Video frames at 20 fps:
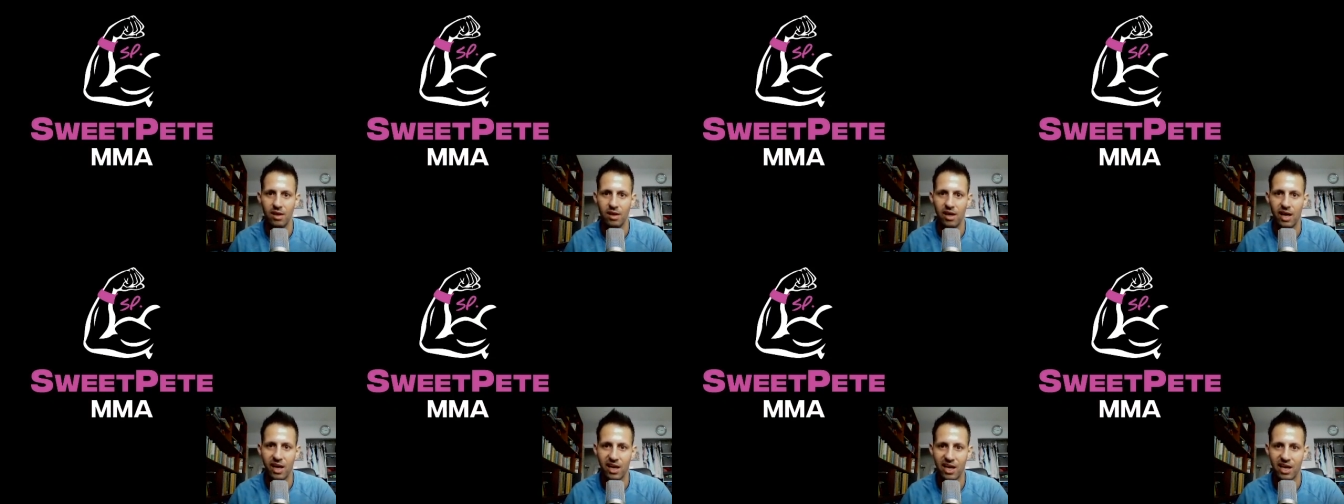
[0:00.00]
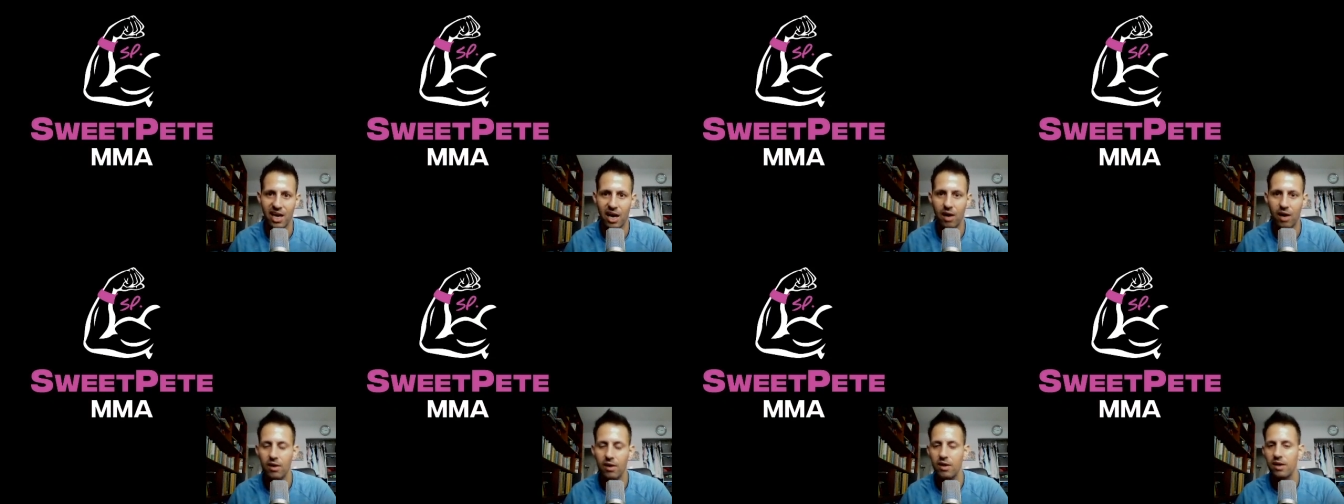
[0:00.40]

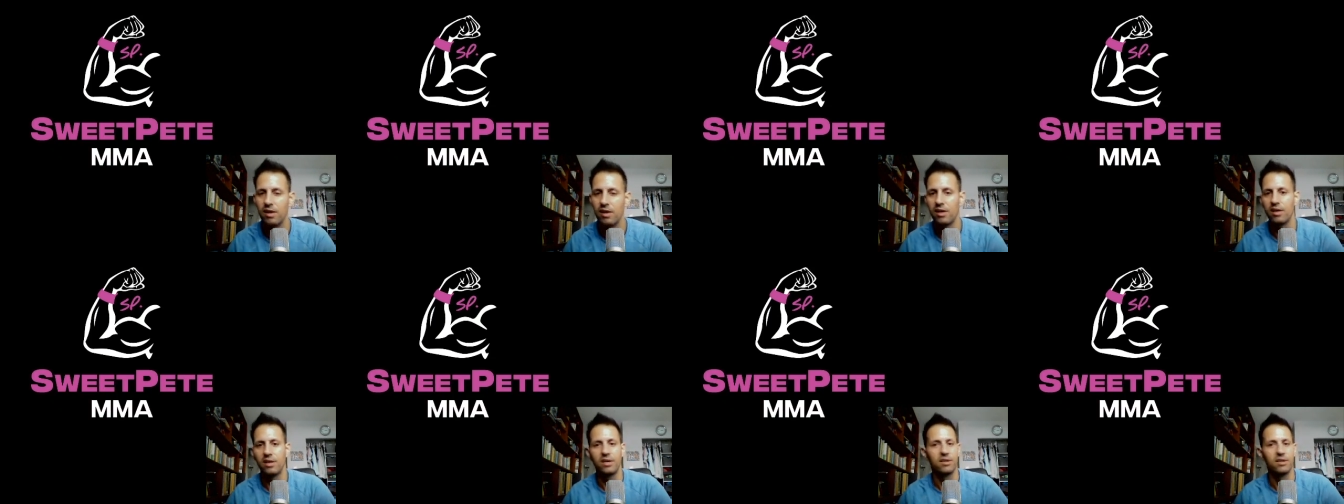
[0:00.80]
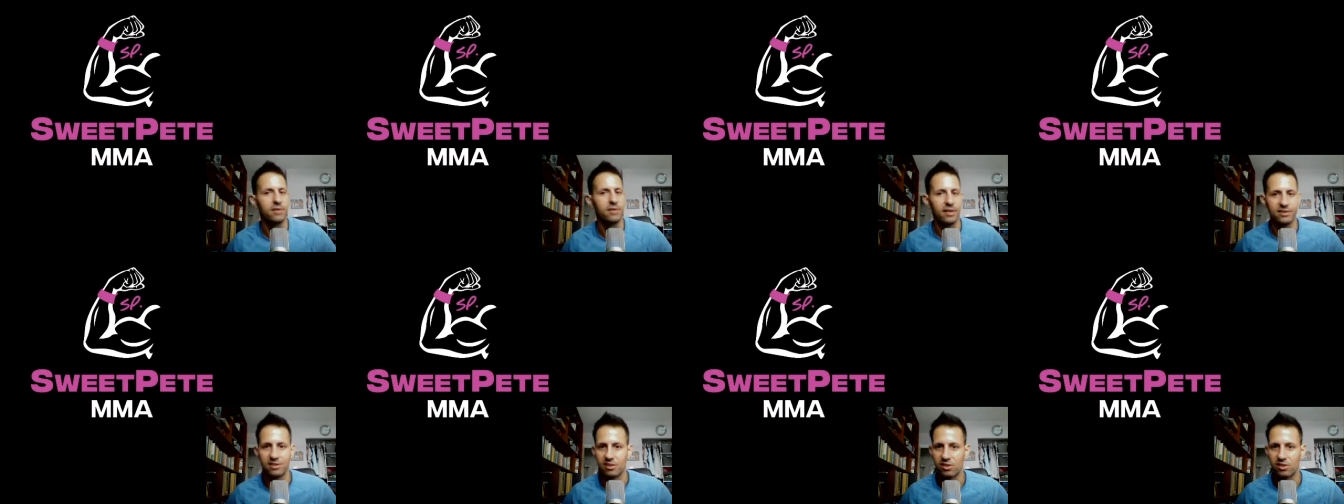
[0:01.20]
Anyhow,
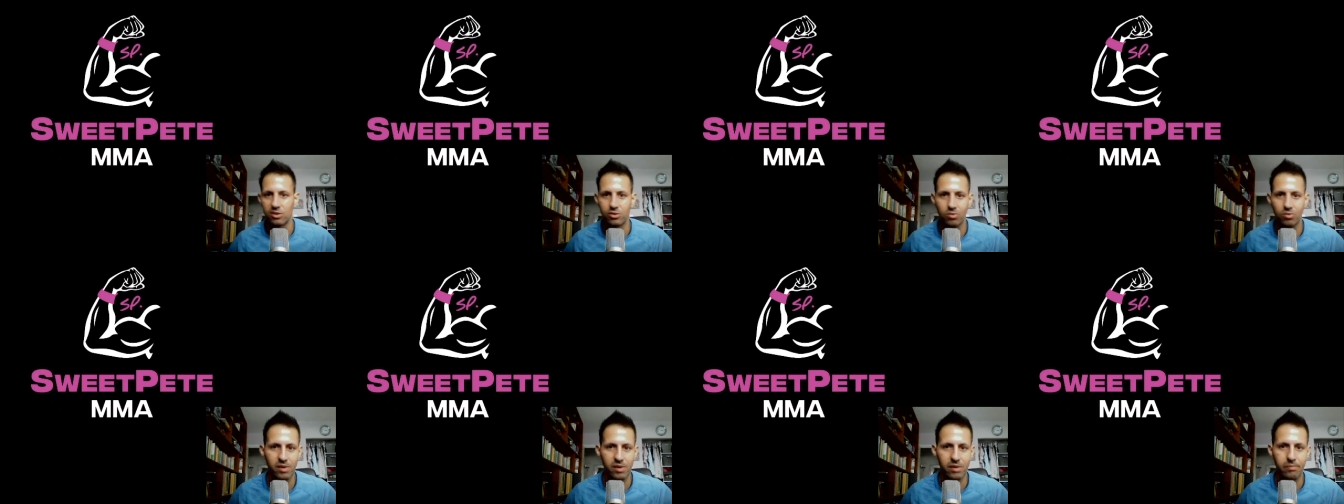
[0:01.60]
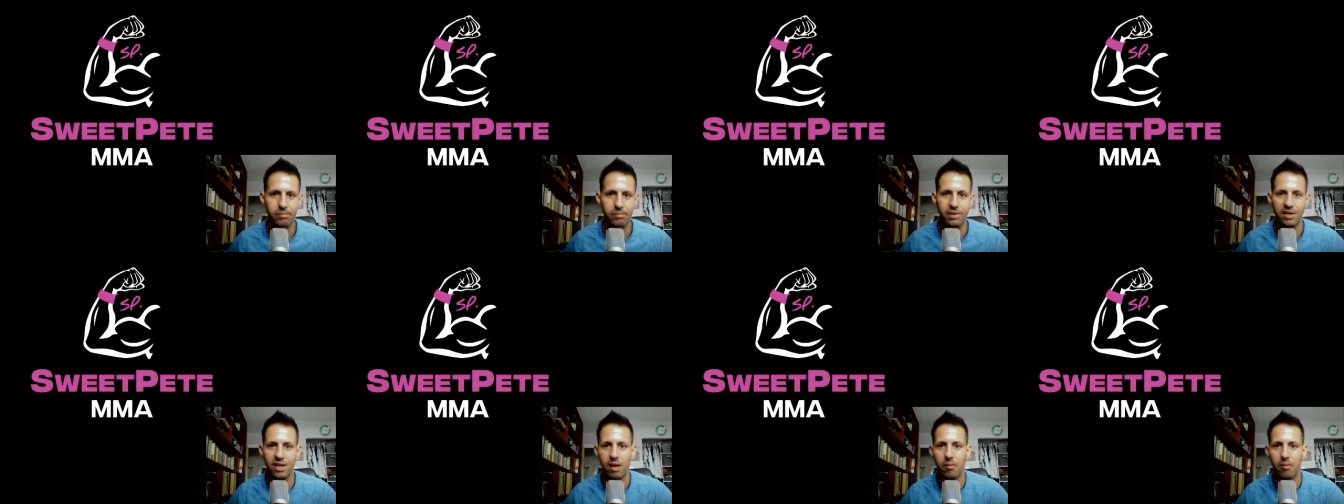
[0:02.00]
that's a Sweet
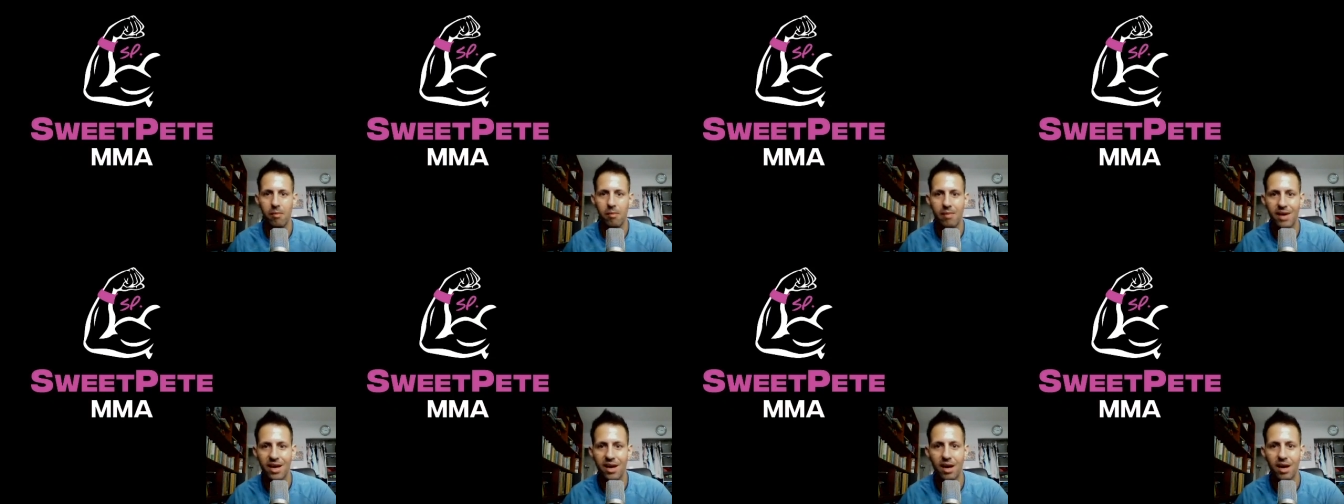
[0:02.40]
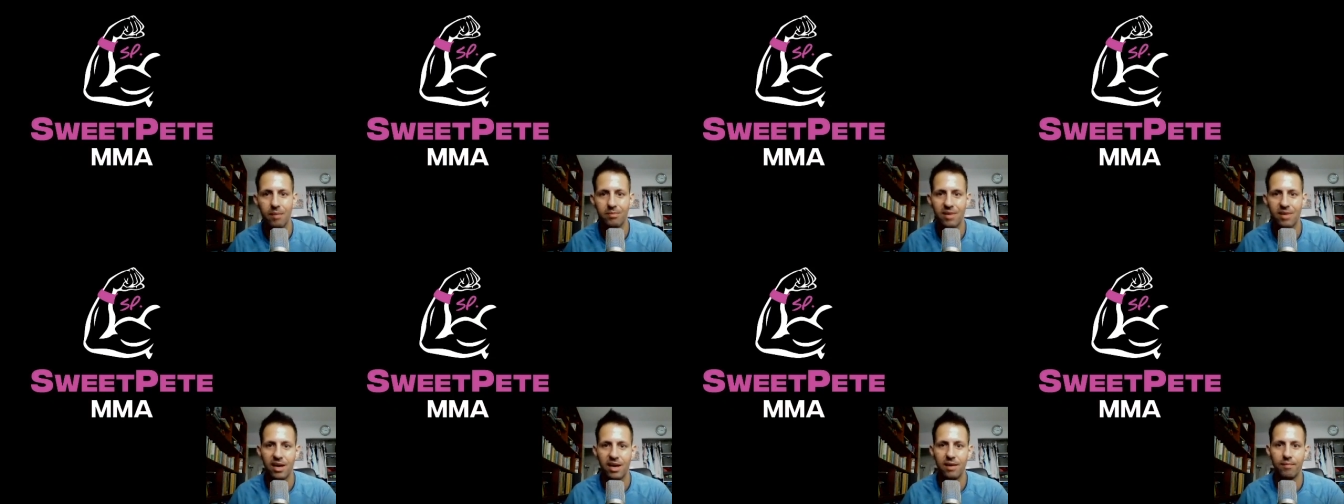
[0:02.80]
Pete MMA
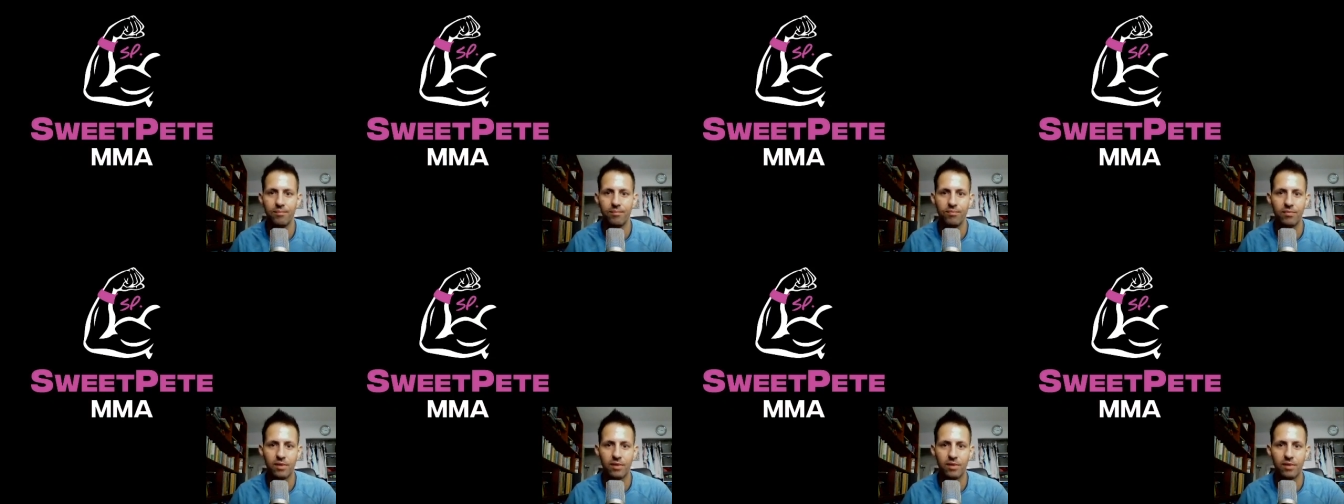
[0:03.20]
update.